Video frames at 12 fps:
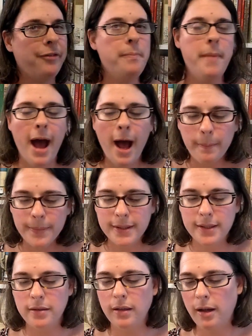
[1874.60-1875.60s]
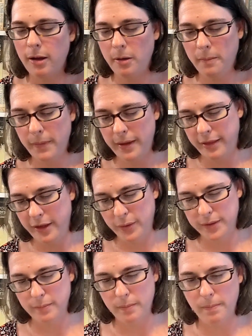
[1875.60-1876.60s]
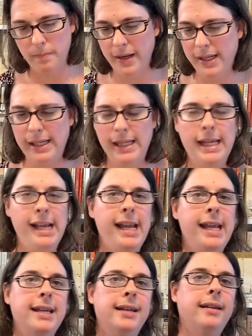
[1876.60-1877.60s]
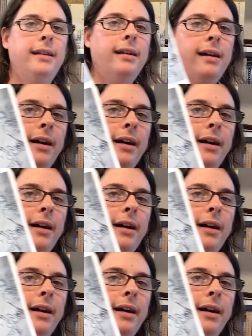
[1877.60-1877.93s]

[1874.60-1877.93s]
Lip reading: of maps there was anything in